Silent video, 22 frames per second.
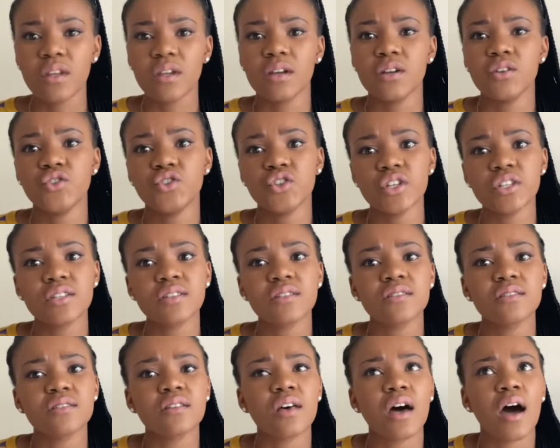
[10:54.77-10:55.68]

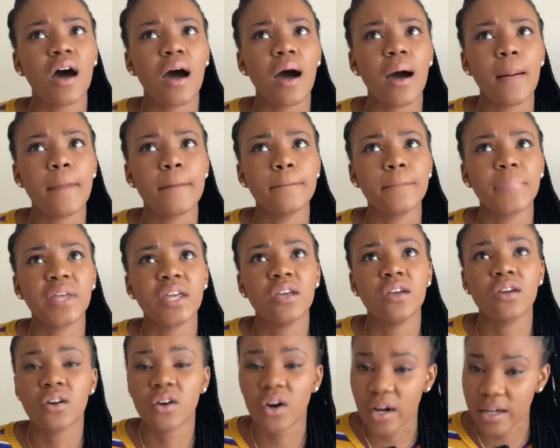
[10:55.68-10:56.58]
just
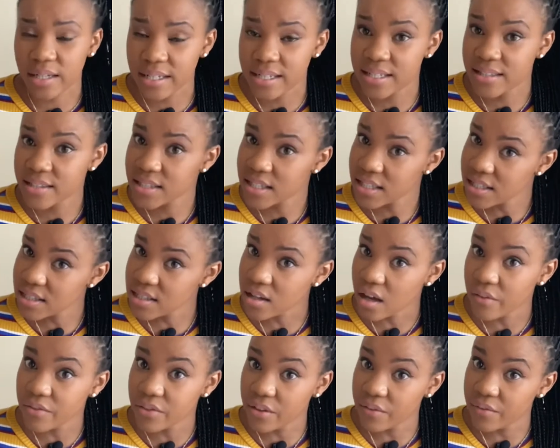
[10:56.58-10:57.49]
be cognizant
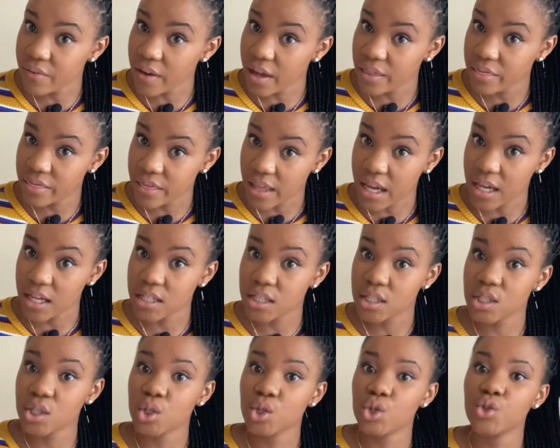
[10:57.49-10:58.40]
of the fact
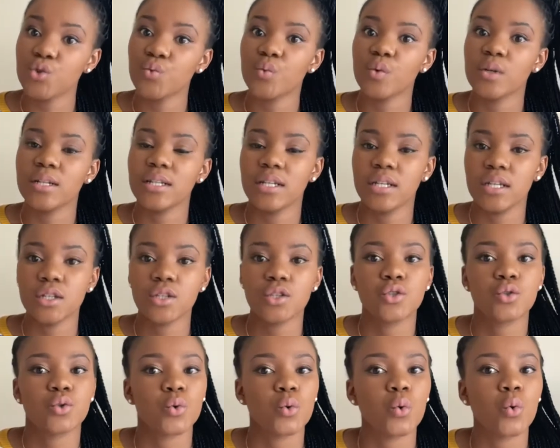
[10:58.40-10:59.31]
that you will need
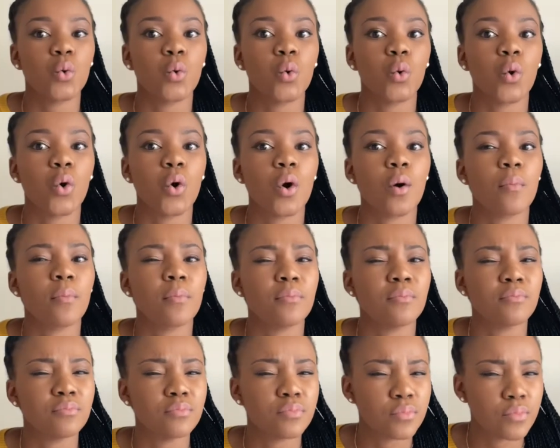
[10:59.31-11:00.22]
to
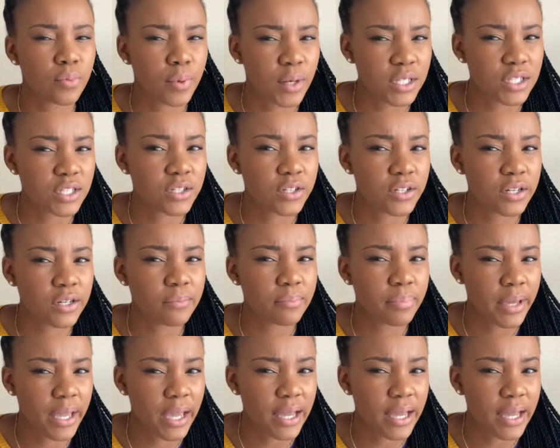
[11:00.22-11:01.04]
particularly pay